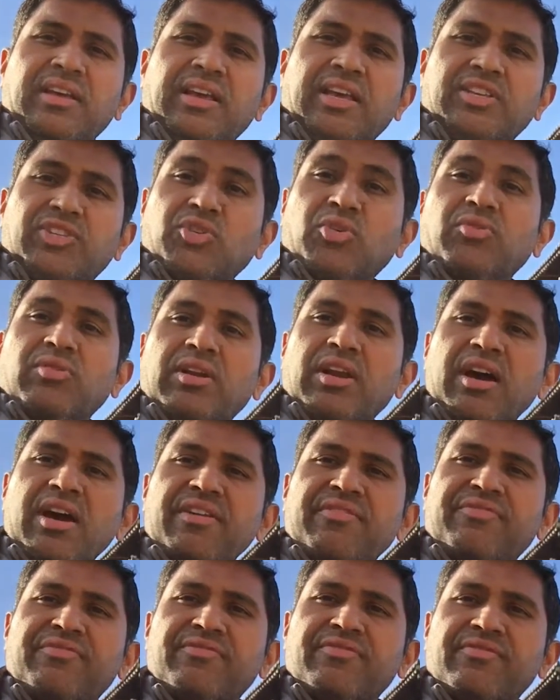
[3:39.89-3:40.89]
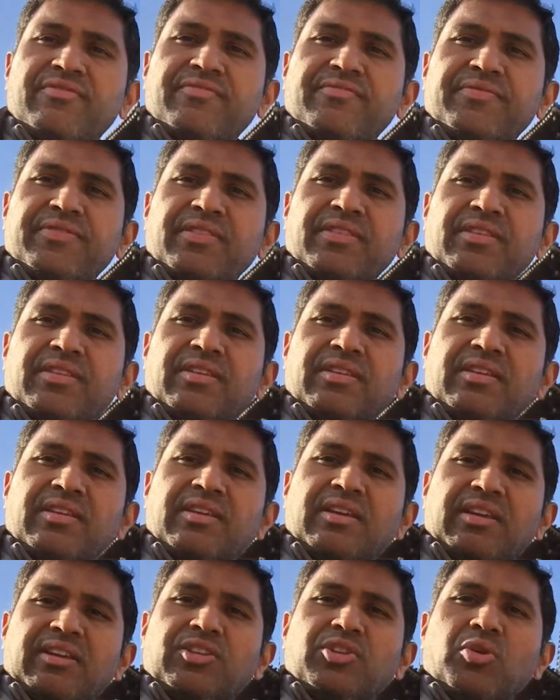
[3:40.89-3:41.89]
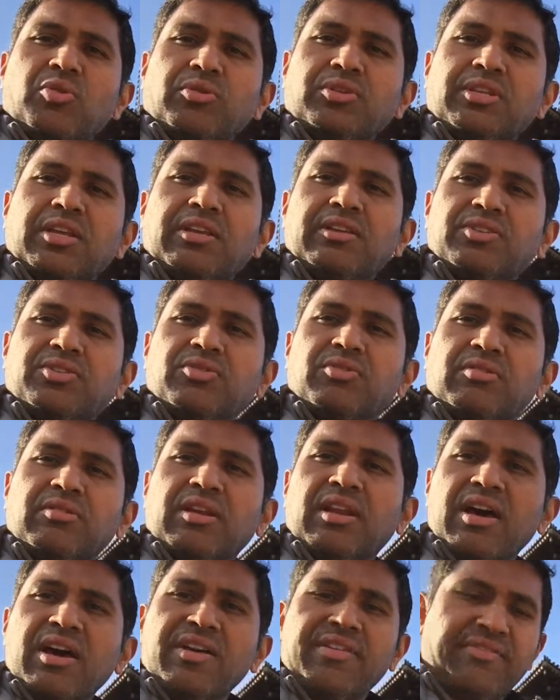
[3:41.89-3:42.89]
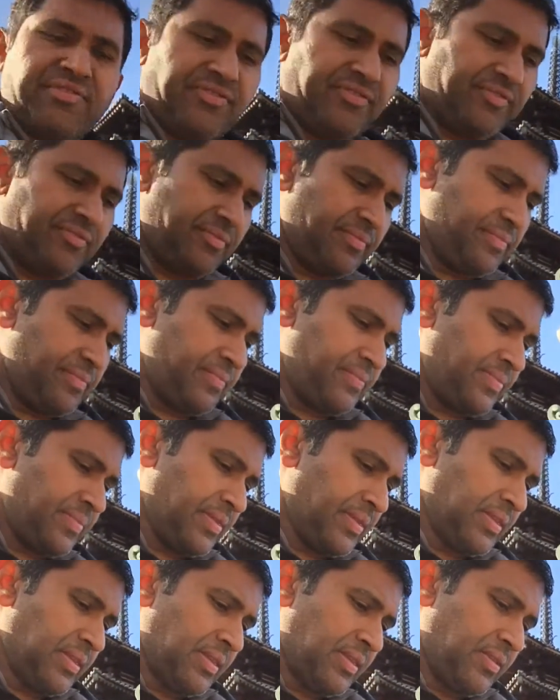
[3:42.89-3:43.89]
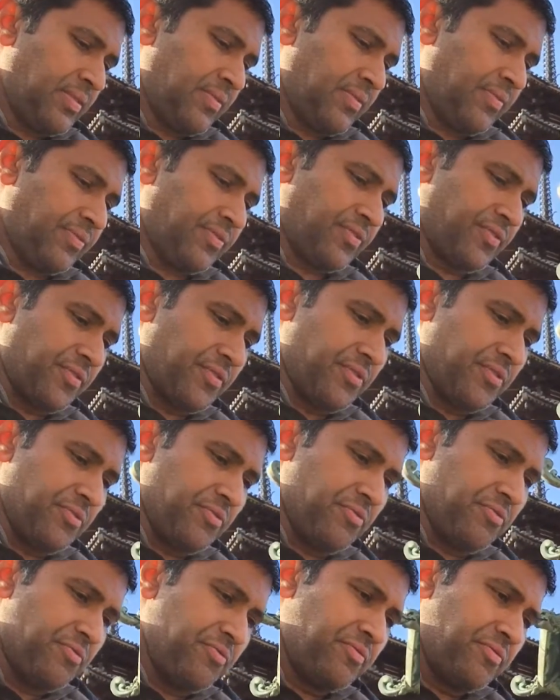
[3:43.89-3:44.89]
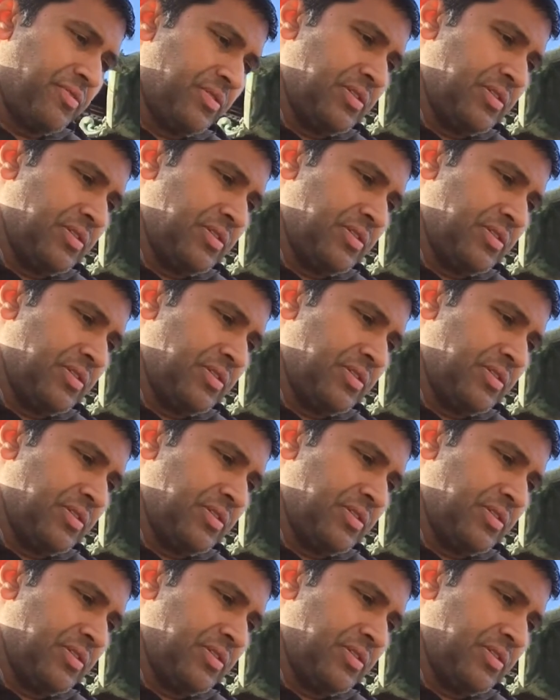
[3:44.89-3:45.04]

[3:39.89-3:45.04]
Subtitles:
his own life. He taught his own life through